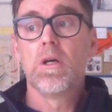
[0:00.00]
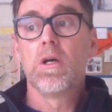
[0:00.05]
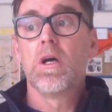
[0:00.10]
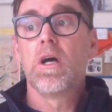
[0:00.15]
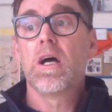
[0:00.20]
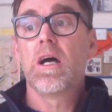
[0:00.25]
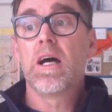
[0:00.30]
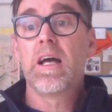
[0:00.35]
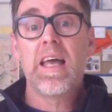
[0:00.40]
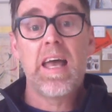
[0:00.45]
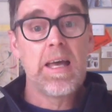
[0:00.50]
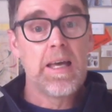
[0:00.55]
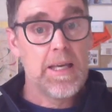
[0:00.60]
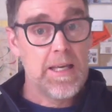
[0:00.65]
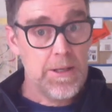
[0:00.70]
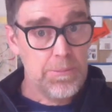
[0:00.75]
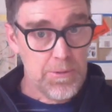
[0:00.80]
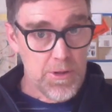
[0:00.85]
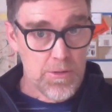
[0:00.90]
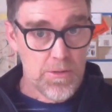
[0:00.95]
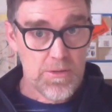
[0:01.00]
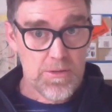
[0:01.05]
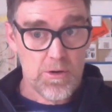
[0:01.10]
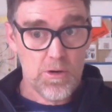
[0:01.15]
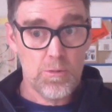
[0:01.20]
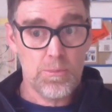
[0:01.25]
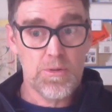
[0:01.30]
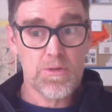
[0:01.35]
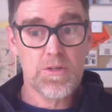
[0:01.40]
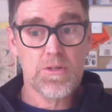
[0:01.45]
a
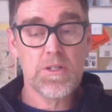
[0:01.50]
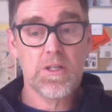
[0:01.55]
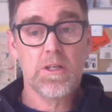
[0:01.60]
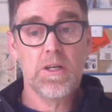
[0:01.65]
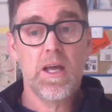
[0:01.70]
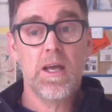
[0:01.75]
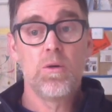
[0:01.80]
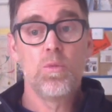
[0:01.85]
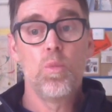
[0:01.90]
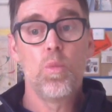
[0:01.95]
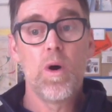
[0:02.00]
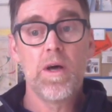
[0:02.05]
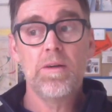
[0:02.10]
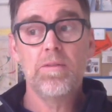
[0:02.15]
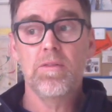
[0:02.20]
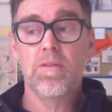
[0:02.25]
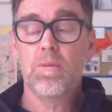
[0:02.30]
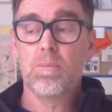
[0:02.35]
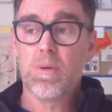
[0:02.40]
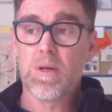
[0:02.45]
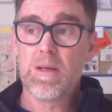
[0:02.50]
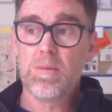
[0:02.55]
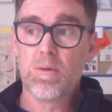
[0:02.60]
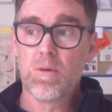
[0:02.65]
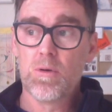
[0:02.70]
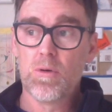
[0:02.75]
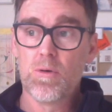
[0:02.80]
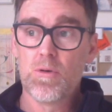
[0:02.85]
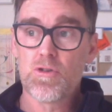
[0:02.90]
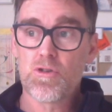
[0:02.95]
hypnotherapist, and one of the people
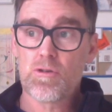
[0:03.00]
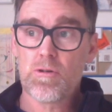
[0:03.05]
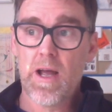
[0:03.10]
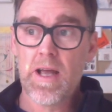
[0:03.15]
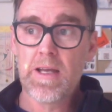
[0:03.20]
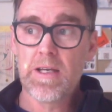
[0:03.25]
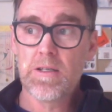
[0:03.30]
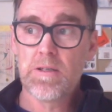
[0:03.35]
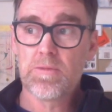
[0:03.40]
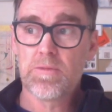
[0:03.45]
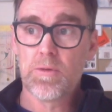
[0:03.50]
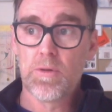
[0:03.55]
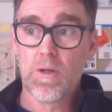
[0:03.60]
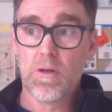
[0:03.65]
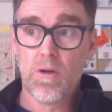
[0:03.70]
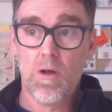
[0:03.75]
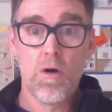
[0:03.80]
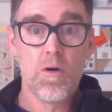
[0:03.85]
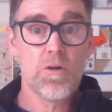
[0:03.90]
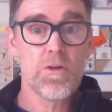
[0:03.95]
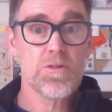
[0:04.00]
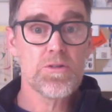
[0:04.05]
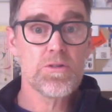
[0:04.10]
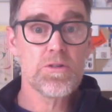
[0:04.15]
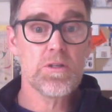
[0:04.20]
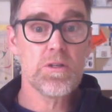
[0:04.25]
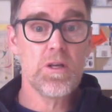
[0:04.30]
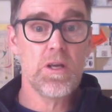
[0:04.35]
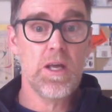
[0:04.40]
who trained for the longest